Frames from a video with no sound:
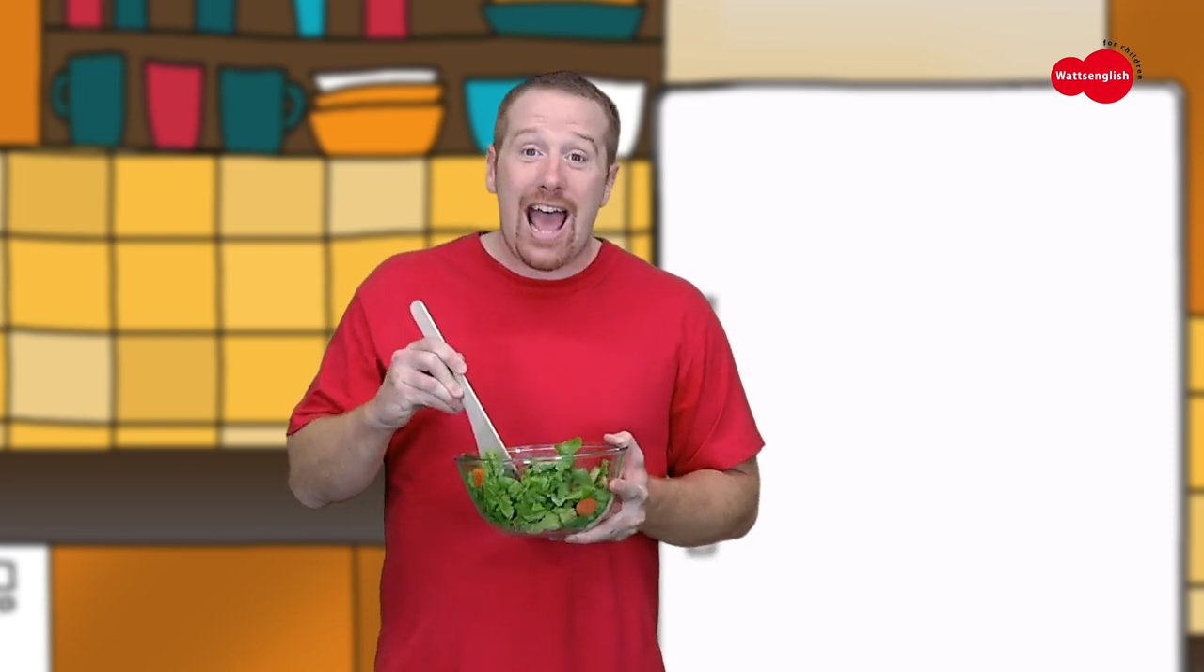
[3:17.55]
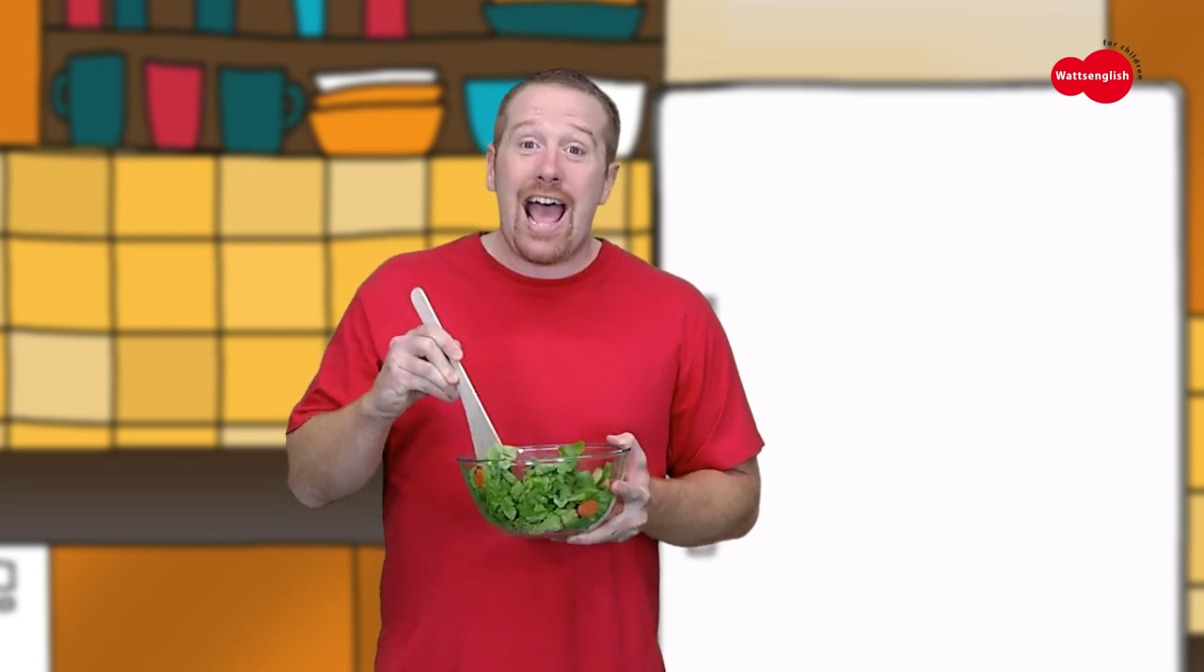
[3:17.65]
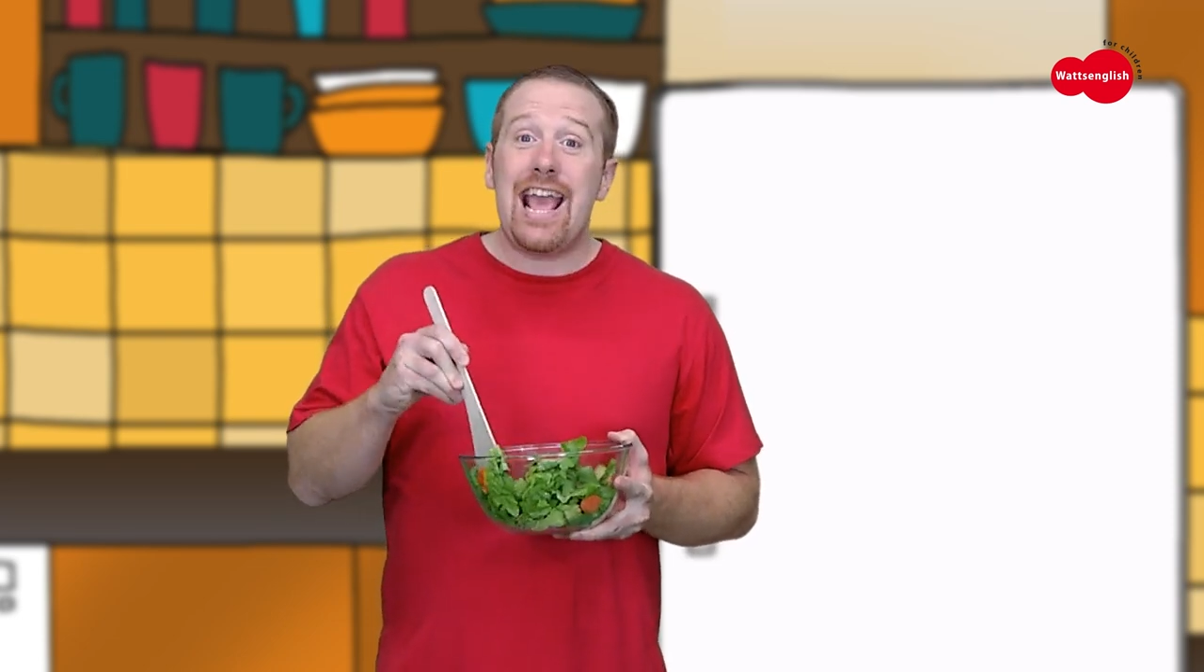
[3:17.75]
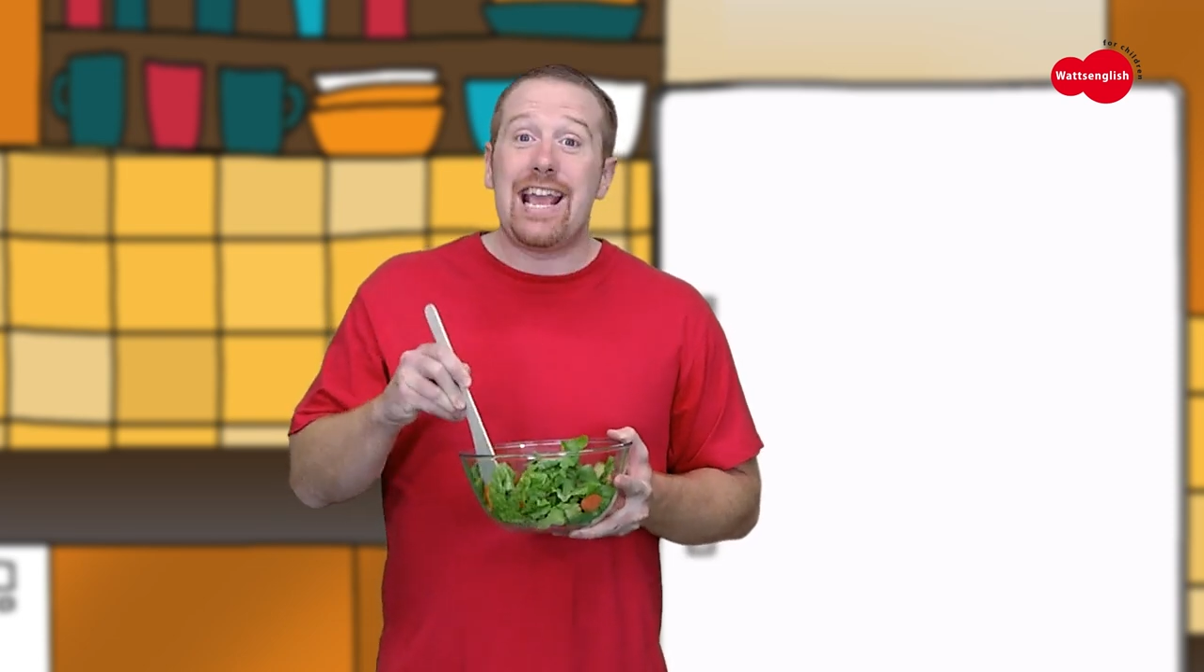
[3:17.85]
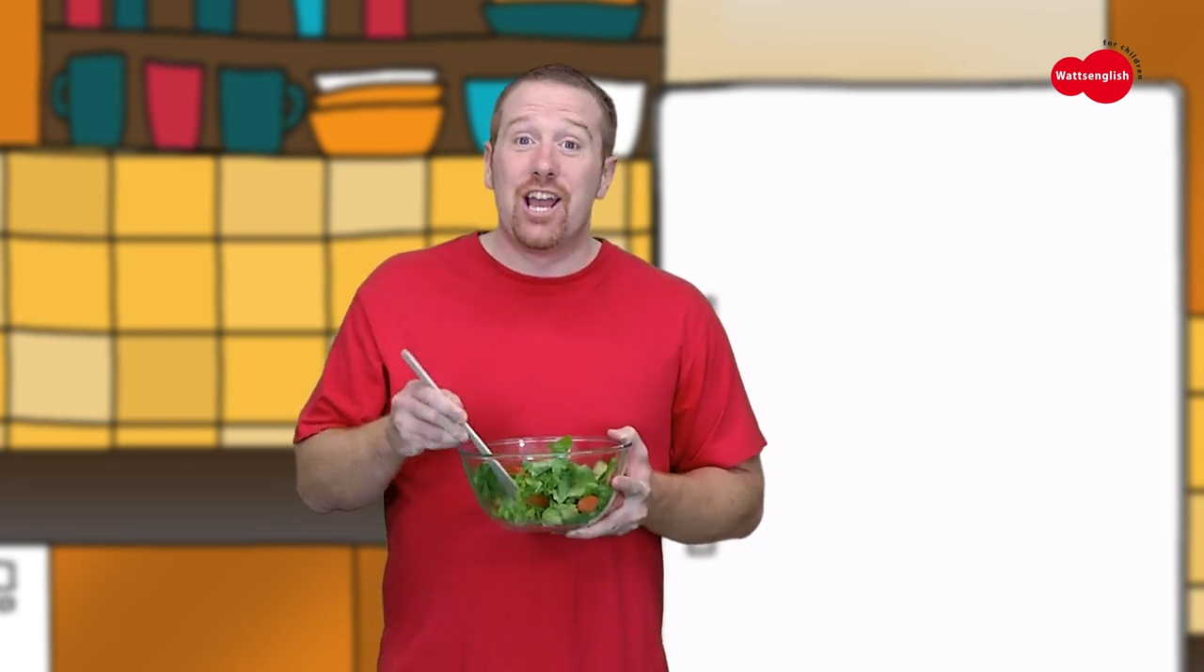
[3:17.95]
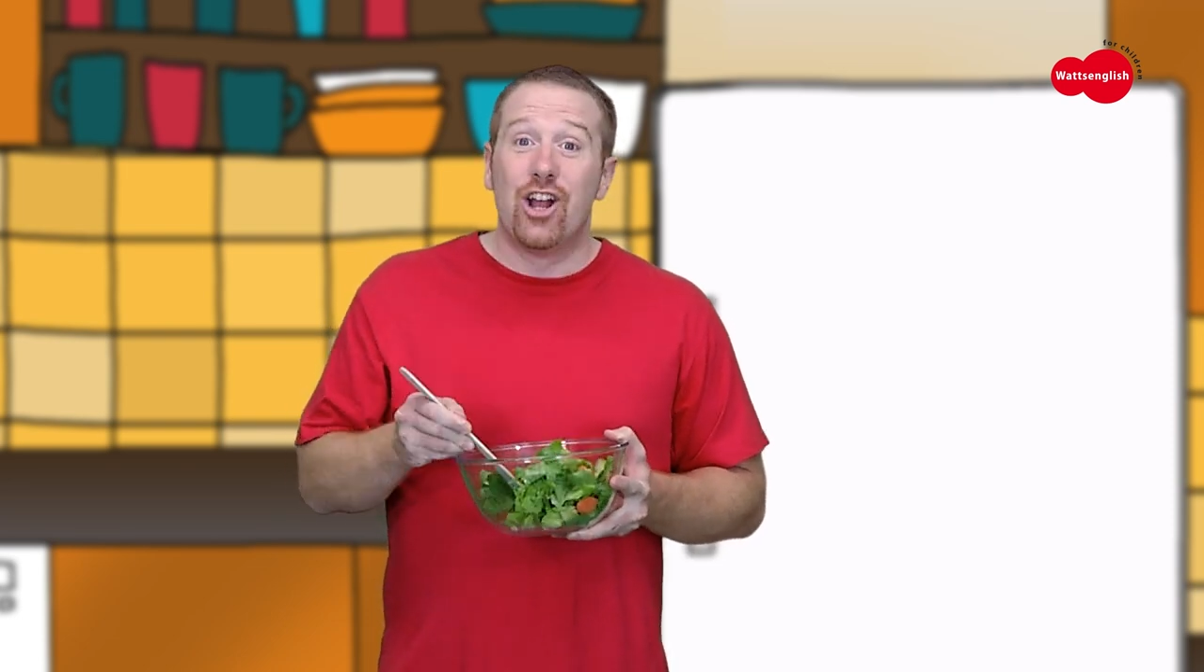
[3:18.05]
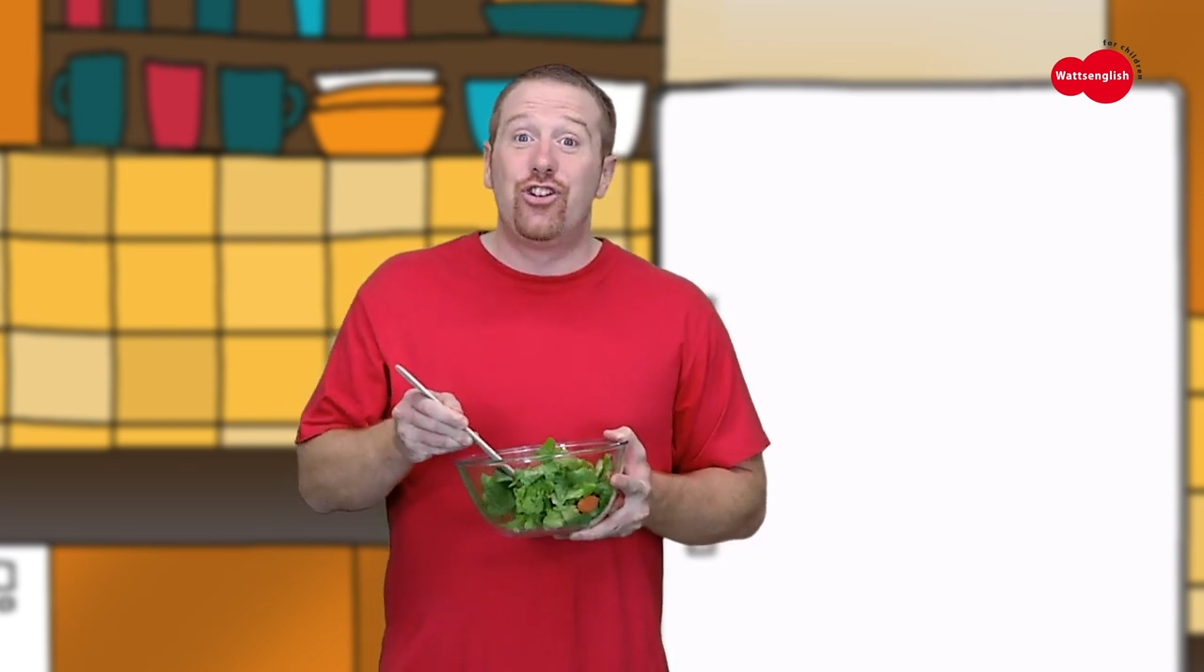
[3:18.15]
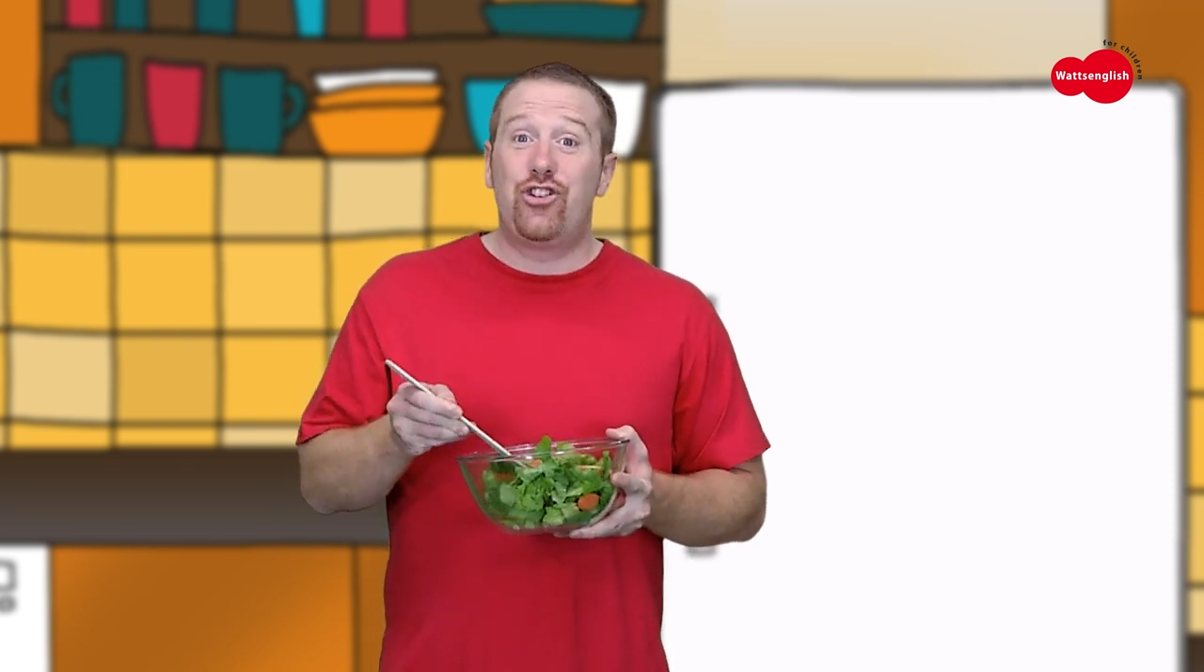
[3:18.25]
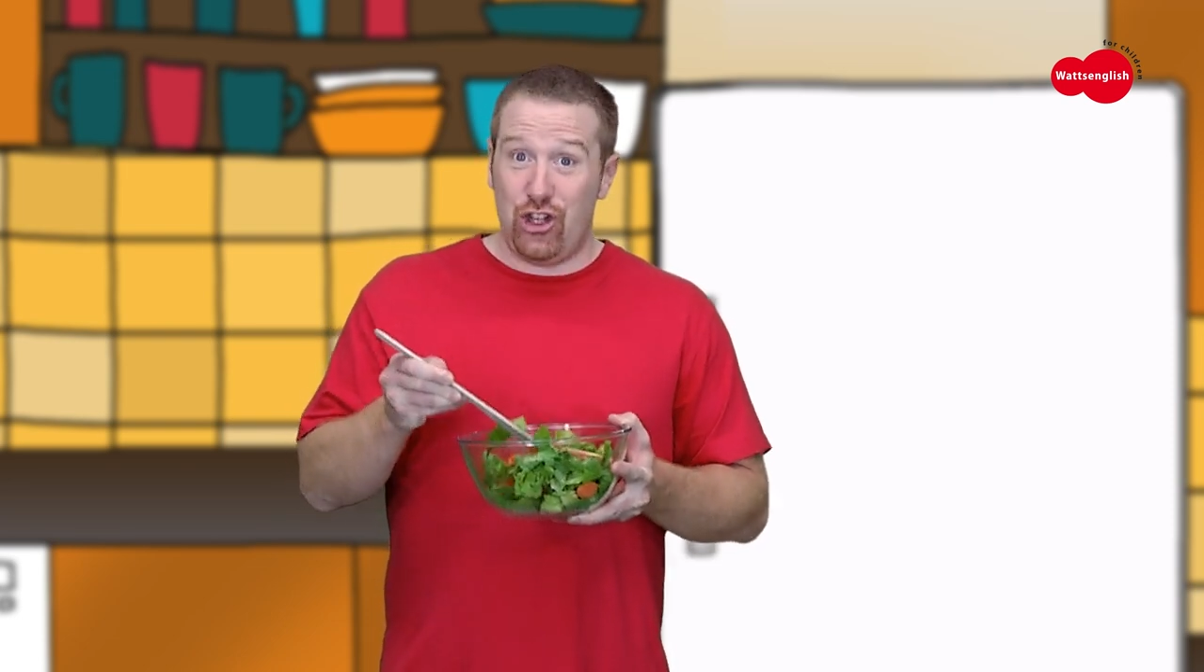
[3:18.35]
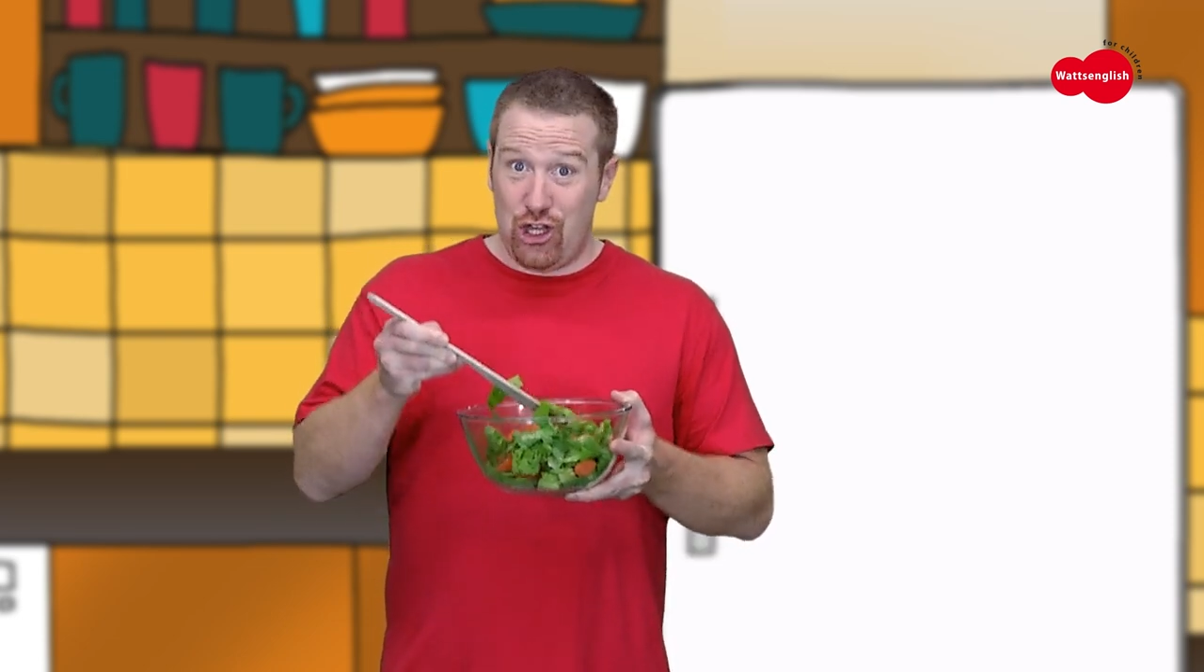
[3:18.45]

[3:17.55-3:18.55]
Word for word: hey, do